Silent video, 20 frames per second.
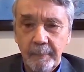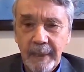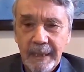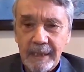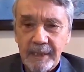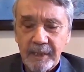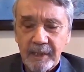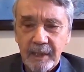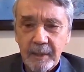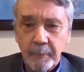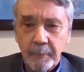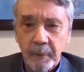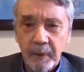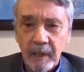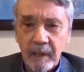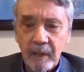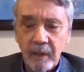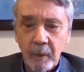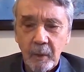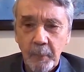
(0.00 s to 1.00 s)
basically
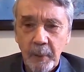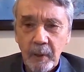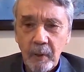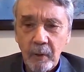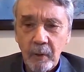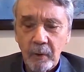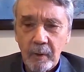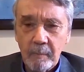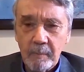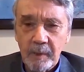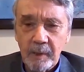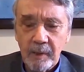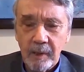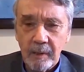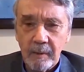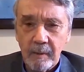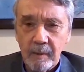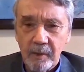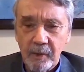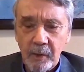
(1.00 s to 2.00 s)
political pilgrims,
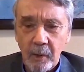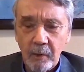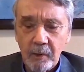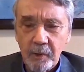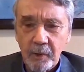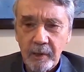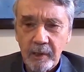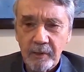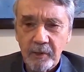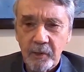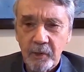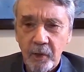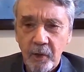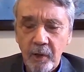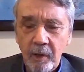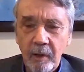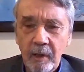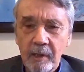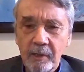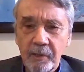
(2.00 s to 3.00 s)
socialists,
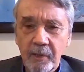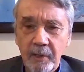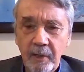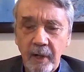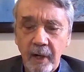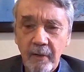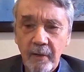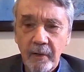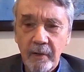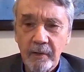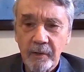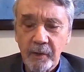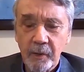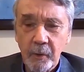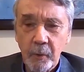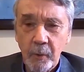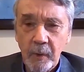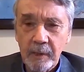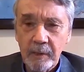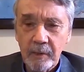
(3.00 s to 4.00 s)
journalists, and others
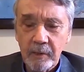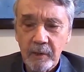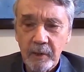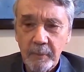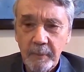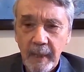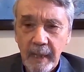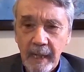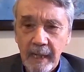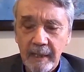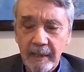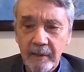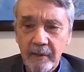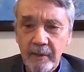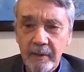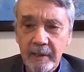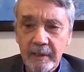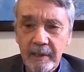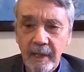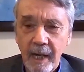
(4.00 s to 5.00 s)
who went to Tibet
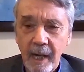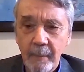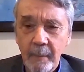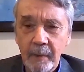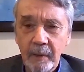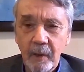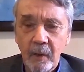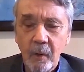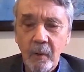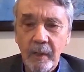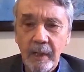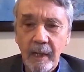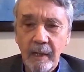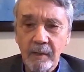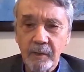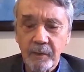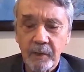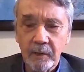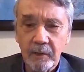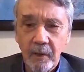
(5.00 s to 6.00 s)
during the time when no one
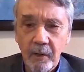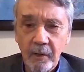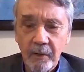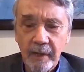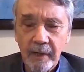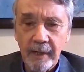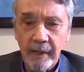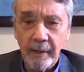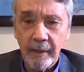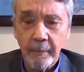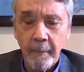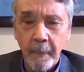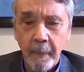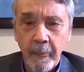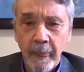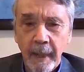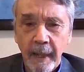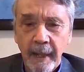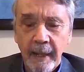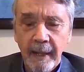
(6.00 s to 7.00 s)
else could go there,
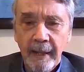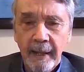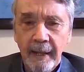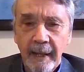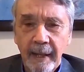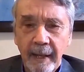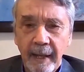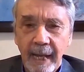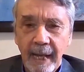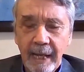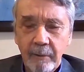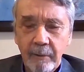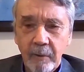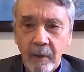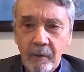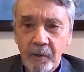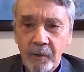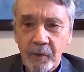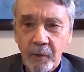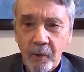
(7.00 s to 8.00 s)
and
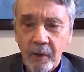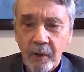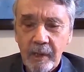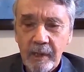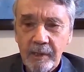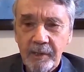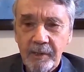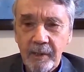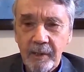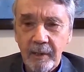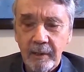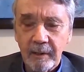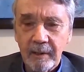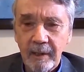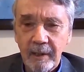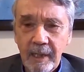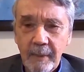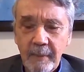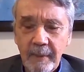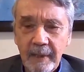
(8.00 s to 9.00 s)
wrote stories
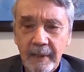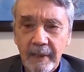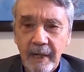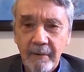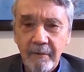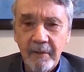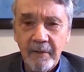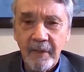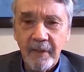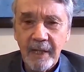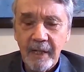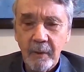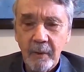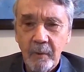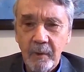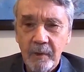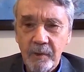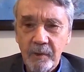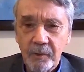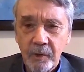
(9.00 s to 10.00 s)
claiming that
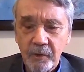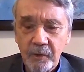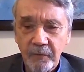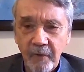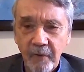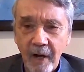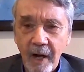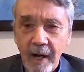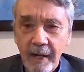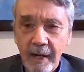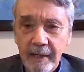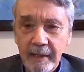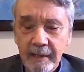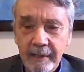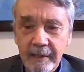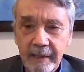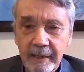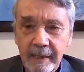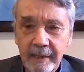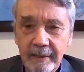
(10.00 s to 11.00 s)
everything was just
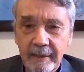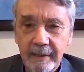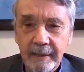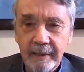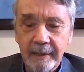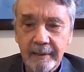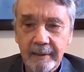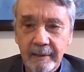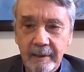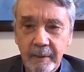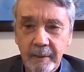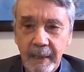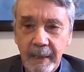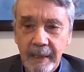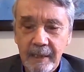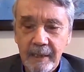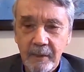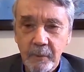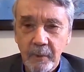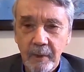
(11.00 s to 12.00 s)
fine and that the
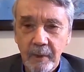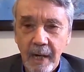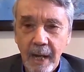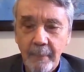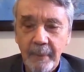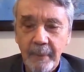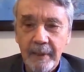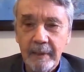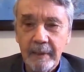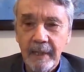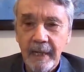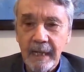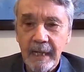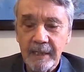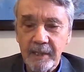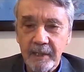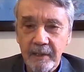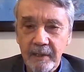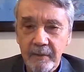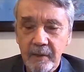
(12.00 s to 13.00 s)
Tibetans were happy and
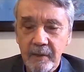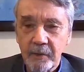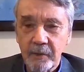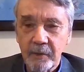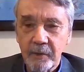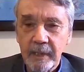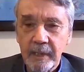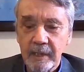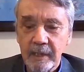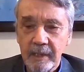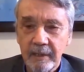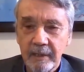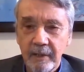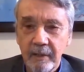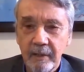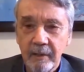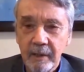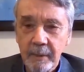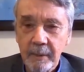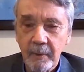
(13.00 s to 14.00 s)
dancing in the streets at
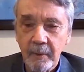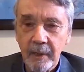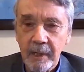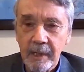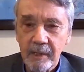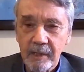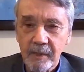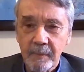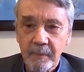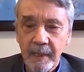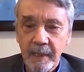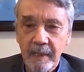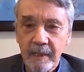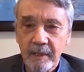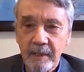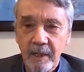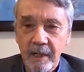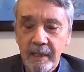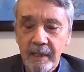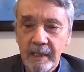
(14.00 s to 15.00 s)
their liberation by the
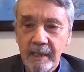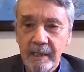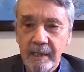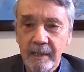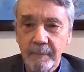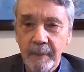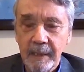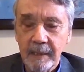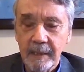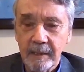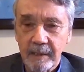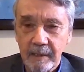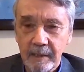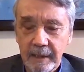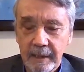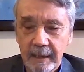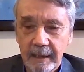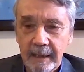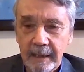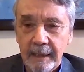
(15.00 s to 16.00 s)
Chinese,
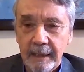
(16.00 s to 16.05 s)
basically.